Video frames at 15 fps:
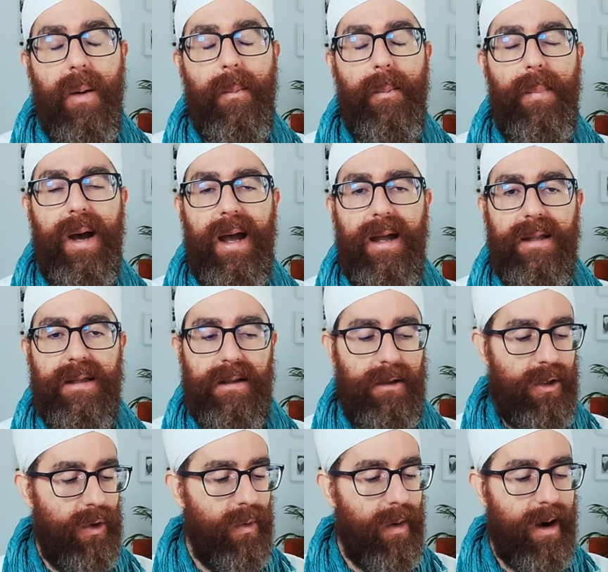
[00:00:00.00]
but
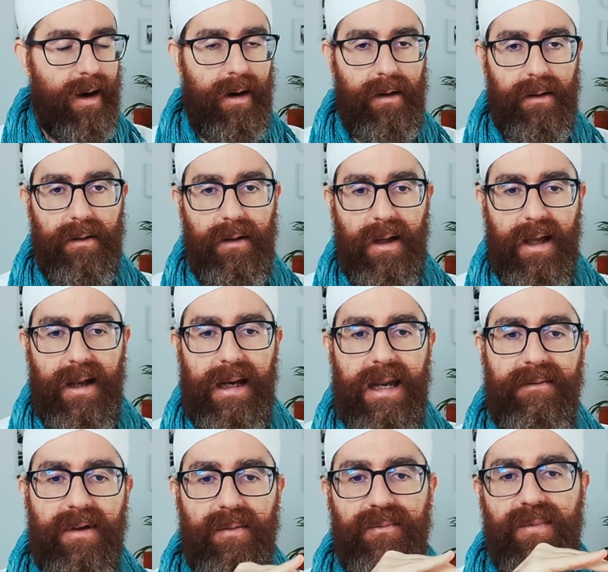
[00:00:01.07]
you are
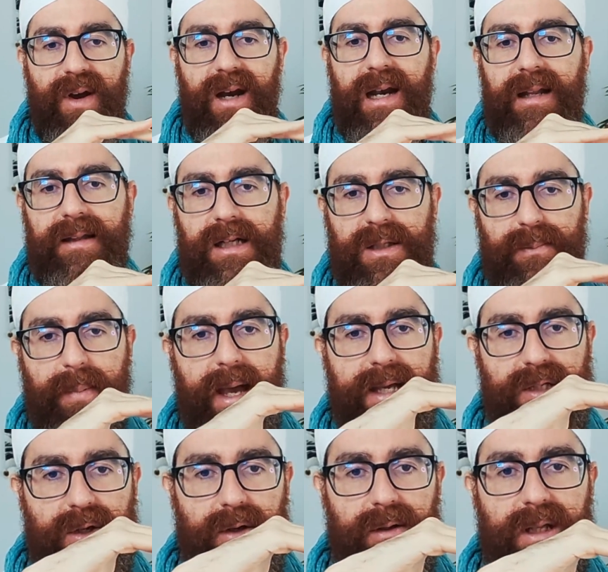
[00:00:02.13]
leaving very little
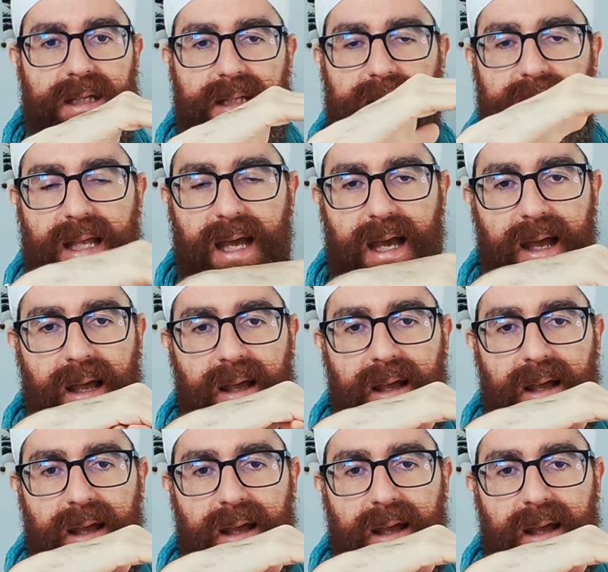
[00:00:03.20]
space. So this is the